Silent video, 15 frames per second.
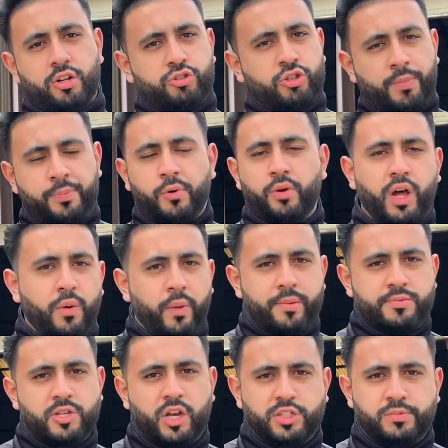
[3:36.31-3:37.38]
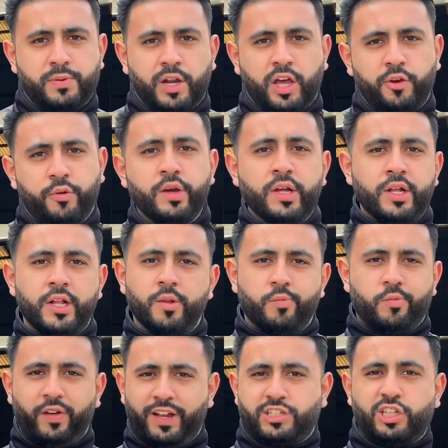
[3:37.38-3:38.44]
I'll drop all our websites below.
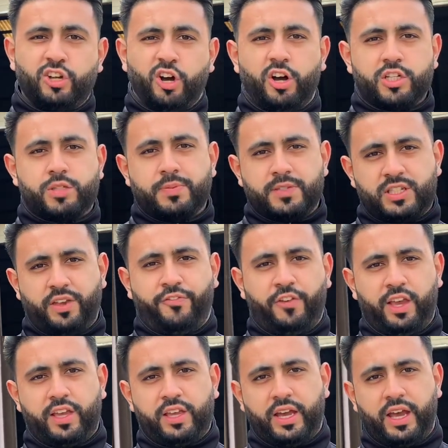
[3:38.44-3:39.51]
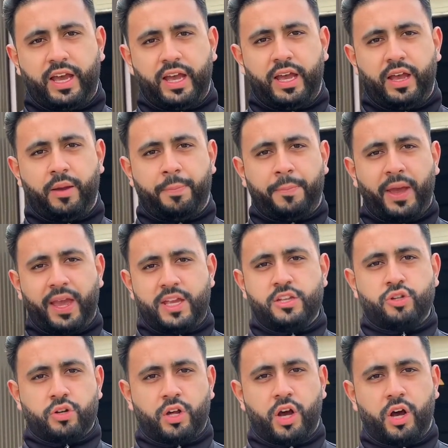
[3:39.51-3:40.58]
We've actually got a specific
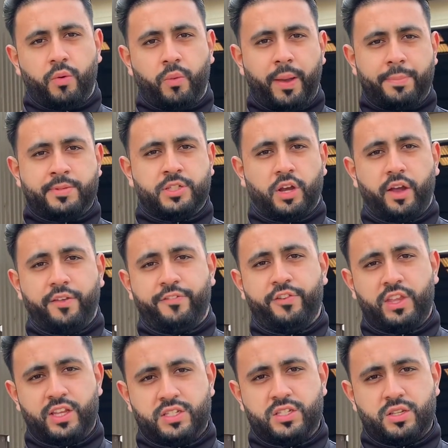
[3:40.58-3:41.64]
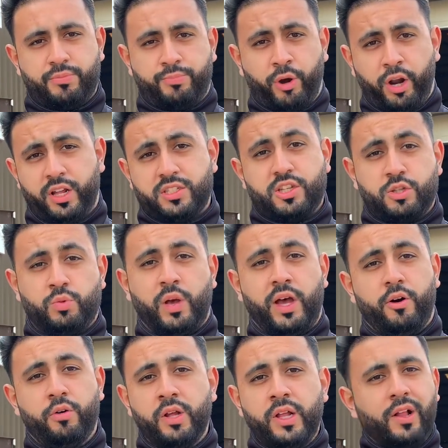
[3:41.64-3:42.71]
page on our website for this product as
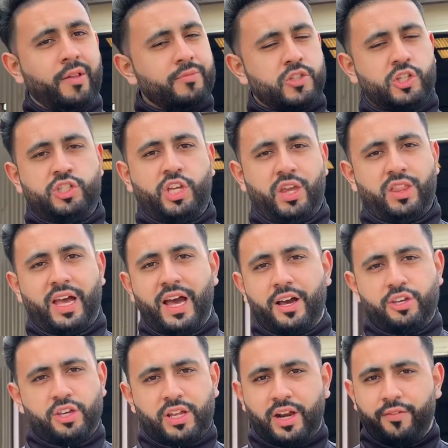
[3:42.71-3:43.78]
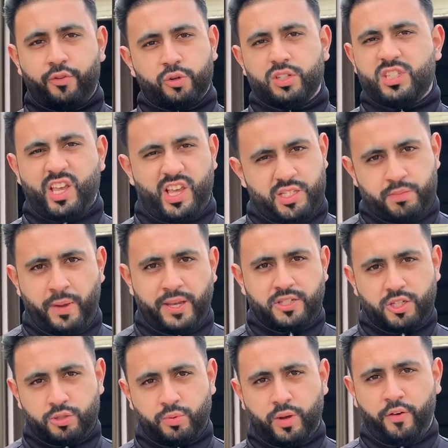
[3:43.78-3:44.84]
well, so check that out. You can have all the tech
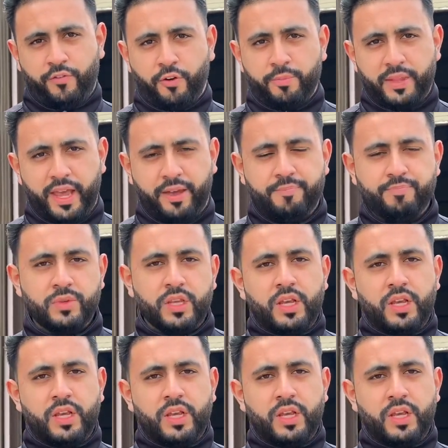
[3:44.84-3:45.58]
specs as well from there.